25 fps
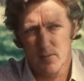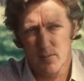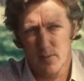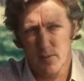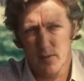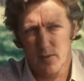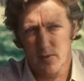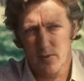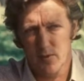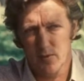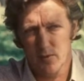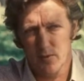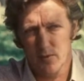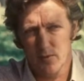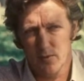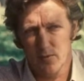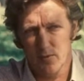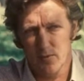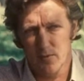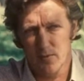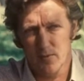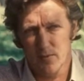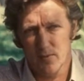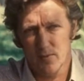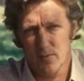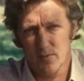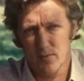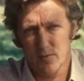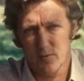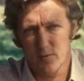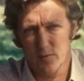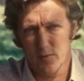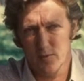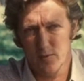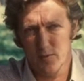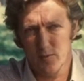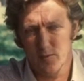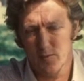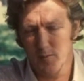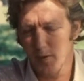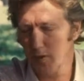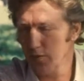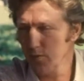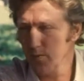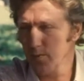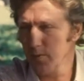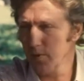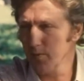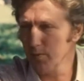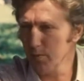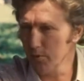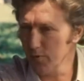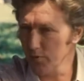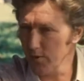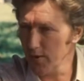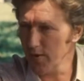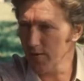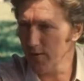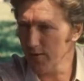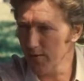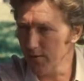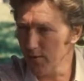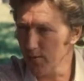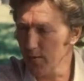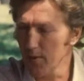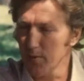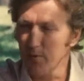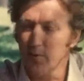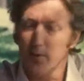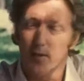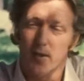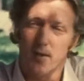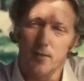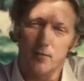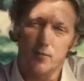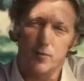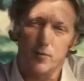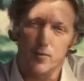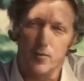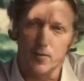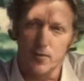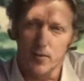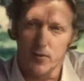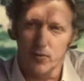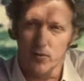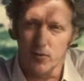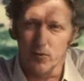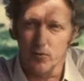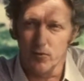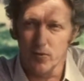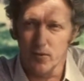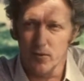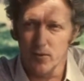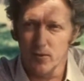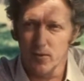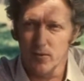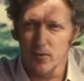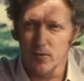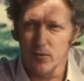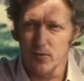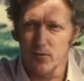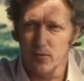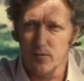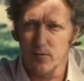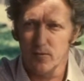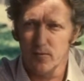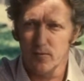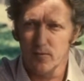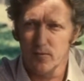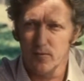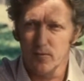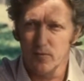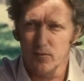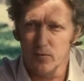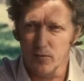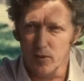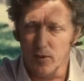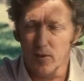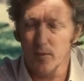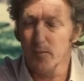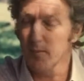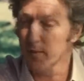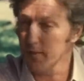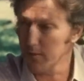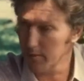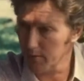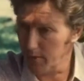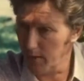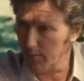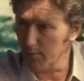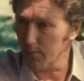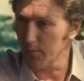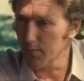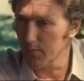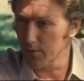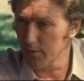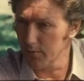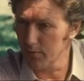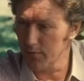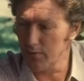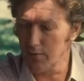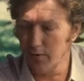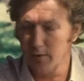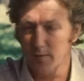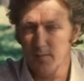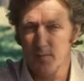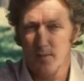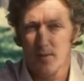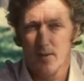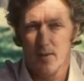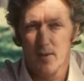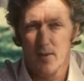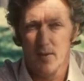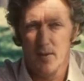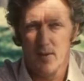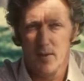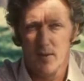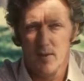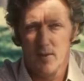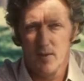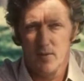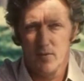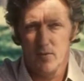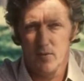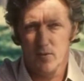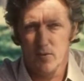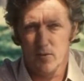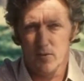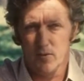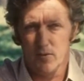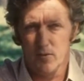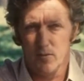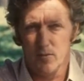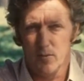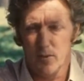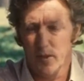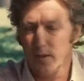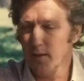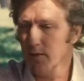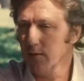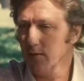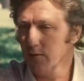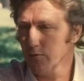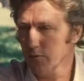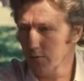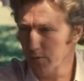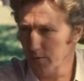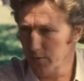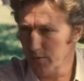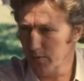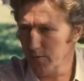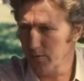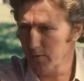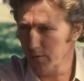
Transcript: because the truth must be presented to people. And after all, it's a journalist's job and cameraman's job to bring the truth